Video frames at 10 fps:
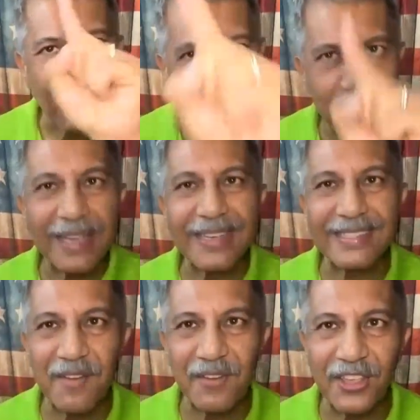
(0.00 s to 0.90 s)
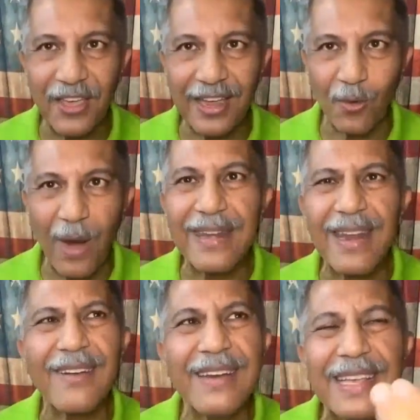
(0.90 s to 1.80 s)
Timing is everything. Right
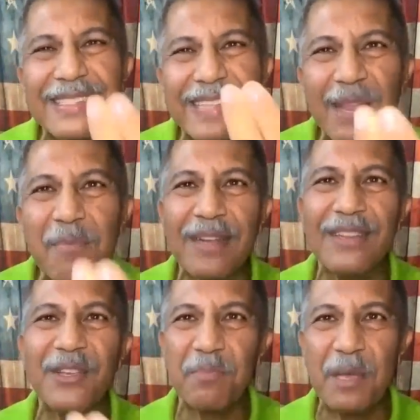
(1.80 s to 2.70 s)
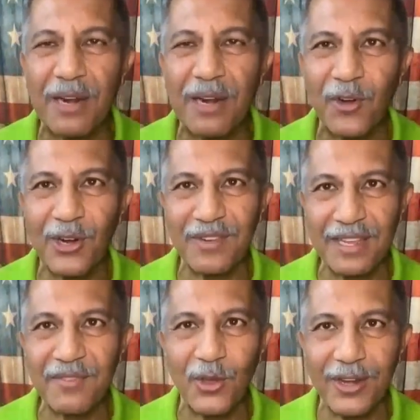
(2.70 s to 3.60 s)
now, less than a million people have heard of
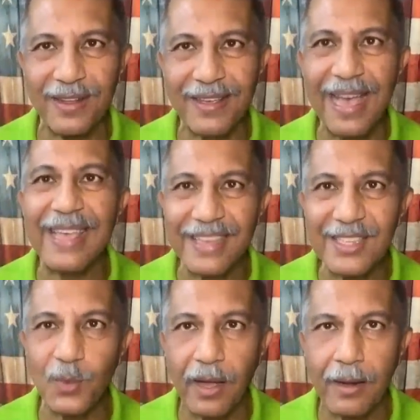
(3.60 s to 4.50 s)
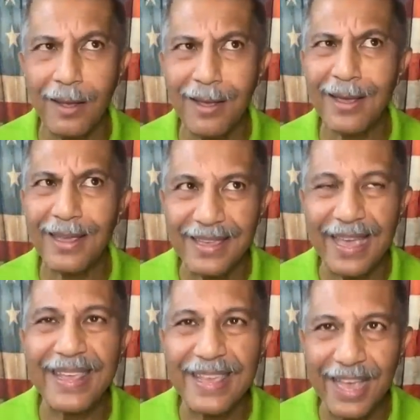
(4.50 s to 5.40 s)
Live Good. And guess what?
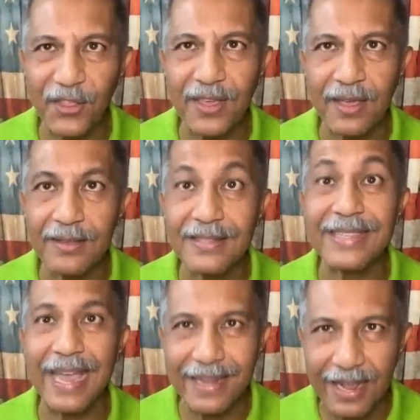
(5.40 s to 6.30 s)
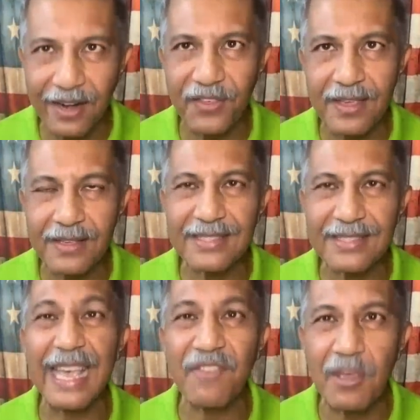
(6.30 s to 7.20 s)
Getting healthy, staying healthy,
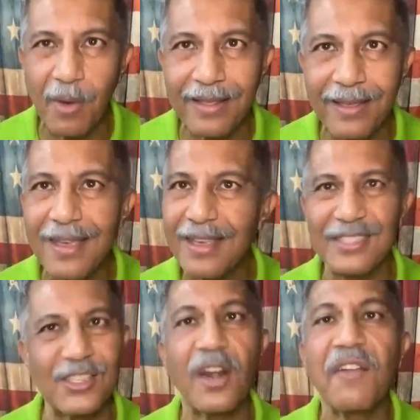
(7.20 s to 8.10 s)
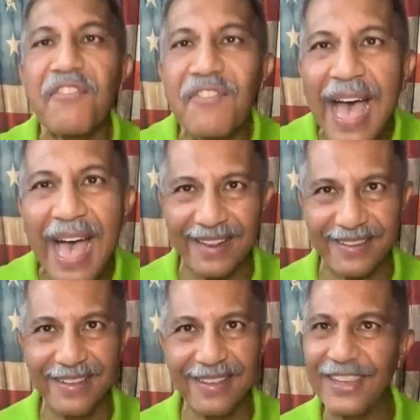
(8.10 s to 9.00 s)
saving money is not a
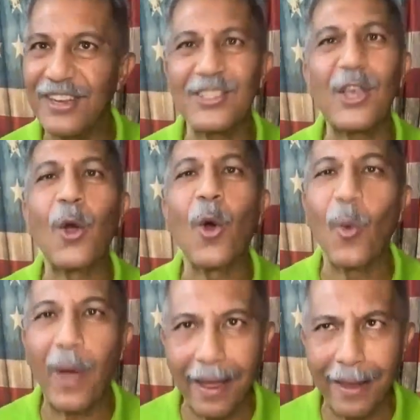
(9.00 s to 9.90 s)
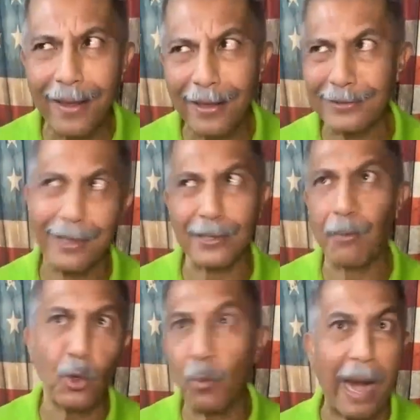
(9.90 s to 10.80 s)
fad. It doesn't go away. It's not
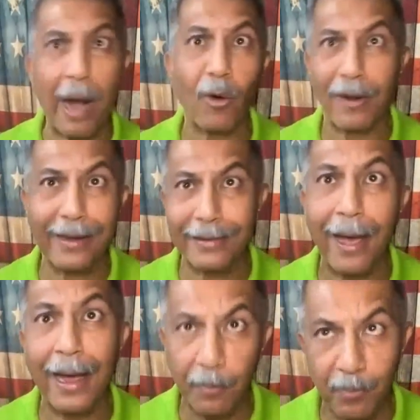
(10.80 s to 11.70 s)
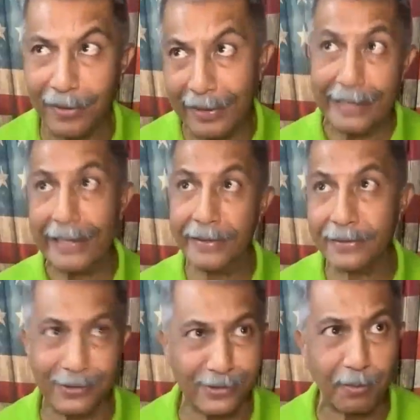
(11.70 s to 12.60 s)
some new power line hype or
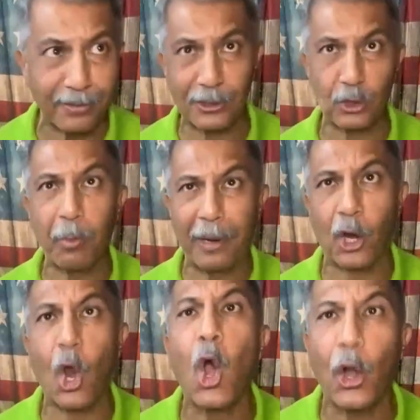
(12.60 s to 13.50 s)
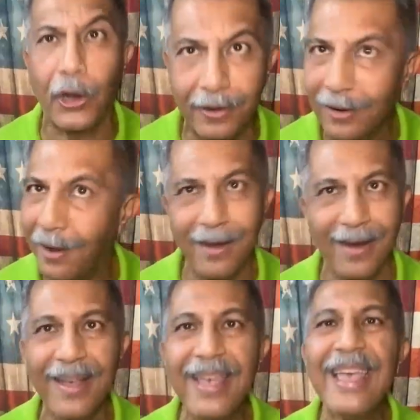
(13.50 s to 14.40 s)
leads or some stupid car. Uh-uh.